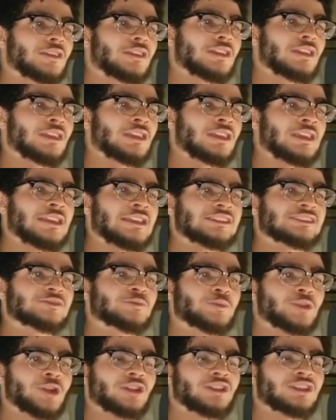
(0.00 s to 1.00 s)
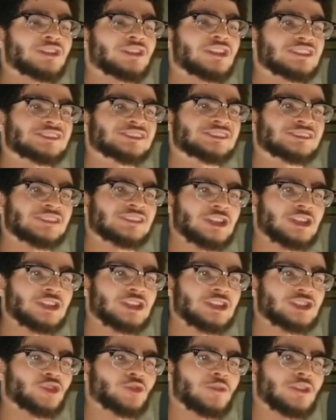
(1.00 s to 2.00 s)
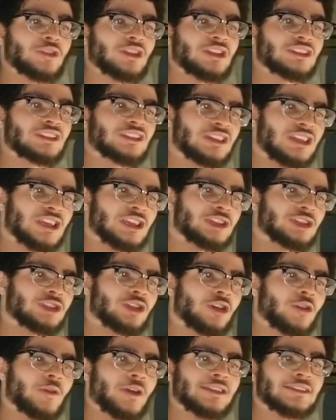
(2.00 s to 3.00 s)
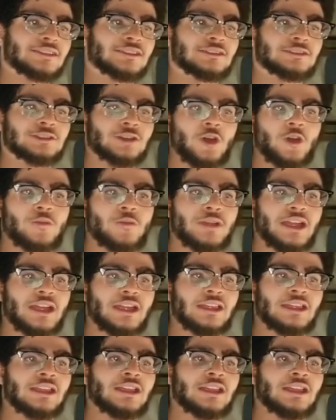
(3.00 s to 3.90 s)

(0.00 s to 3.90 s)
he's building a distinction between Kikyo and Kagome,